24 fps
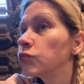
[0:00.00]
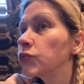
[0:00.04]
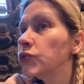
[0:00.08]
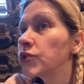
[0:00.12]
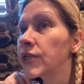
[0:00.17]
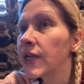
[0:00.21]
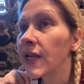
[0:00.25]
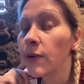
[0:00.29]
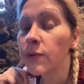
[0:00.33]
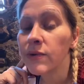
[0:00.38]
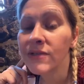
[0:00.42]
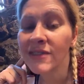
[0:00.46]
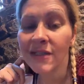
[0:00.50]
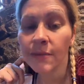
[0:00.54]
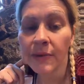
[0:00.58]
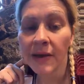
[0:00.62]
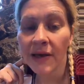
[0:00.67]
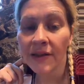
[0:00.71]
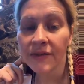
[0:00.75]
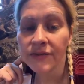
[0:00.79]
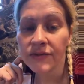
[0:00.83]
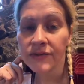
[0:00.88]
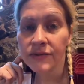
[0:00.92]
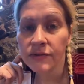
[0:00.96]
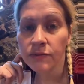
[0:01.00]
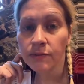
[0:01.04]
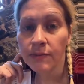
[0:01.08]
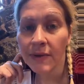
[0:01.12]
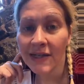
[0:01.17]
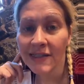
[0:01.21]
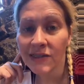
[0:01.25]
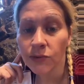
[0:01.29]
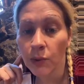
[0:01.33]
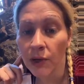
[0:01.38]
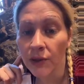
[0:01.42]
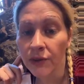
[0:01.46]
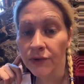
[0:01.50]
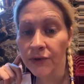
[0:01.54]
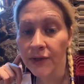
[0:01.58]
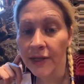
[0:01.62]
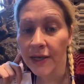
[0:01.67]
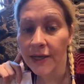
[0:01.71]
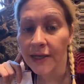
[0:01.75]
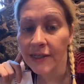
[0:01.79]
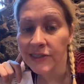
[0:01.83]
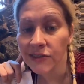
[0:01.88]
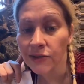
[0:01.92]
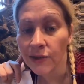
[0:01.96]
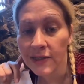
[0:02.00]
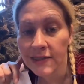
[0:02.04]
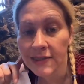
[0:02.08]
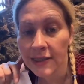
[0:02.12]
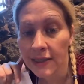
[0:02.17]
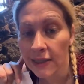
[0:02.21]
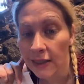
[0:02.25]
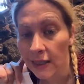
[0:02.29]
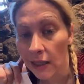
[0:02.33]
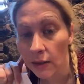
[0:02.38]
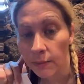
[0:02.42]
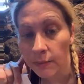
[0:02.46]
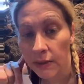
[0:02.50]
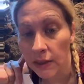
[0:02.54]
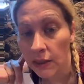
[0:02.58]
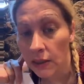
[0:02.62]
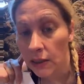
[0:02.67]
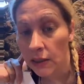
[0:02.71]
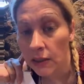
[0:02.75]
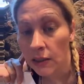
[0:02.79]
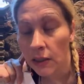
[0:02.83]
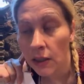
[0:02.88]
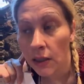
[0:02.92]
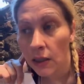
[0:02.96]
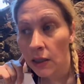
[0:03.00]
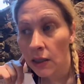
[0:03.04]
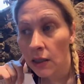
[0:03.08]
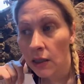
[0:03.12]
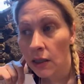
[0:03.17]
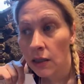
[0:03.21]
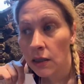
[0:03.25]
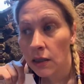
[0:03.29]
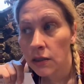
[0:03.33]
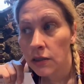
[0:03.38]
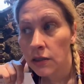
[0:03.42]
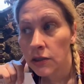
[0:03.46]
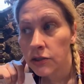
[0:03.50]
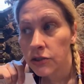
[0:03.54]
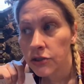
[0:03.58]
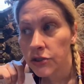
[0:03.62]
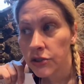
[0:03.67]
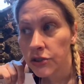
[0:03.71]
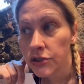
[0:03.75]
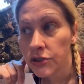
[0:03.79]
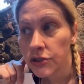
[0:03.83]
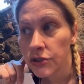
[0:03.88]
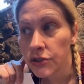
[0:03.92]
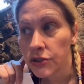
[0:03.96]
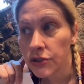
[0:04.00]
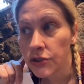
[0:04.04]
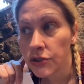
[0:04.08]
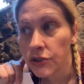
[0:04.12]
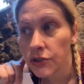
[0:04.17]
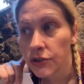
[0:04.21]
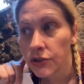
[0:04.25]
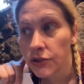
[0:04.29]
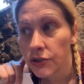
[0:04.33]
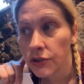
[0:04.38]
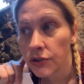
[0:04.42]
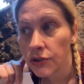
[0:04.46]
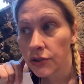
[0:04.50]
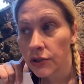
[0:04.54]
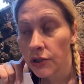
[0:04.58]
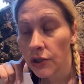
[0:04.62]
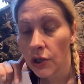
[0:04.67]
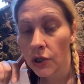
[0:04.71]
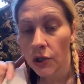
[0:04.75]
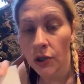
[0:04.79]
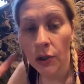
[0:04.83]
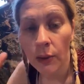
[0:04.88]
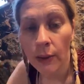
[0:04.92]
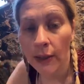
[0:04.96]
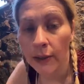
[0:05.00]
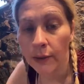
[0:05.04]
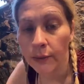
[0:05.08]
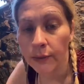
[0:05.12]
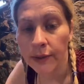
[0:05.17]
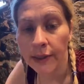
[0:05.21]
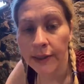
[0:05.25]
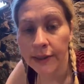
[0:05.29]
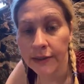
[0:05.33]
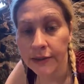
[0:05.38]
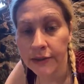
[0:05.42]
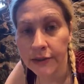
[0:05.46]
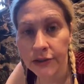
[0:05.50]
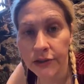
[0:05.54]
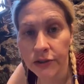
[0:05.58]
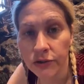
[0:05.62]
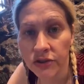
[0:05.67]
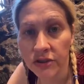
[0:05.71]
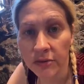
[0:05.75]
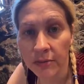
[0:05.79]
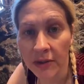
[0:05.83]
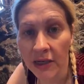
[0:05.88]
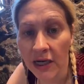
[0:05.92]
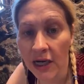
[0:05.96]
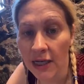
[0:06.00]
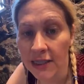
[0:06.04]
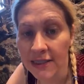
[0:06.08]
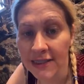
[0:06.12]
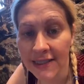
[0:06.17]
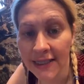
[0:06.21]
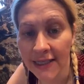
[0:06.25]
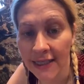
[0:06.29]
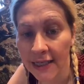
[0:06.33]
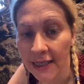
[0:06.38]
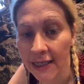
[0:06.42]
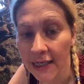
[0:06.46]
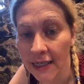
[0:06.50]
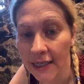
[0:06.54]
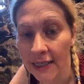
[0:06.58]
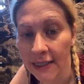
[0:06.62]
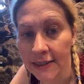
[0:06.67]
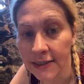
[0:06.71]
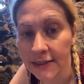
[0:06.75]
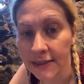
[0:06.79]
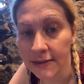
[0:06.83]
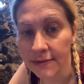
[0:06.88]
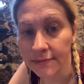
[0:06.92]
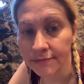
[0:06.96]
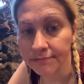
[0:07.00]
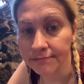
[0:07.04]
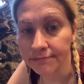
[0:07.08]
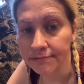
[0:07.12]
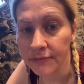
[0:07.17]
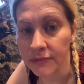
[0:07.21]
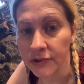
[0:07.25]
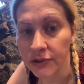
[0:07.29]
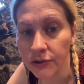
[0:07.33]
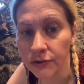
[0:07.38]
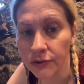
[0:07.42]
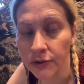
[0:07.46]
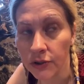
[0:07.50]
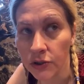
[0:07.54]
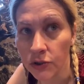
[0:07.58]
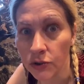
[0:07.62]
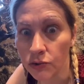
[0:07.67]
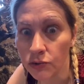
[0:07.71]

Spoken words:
Today was the best weather day, so I said, let me just go out and do some content and do the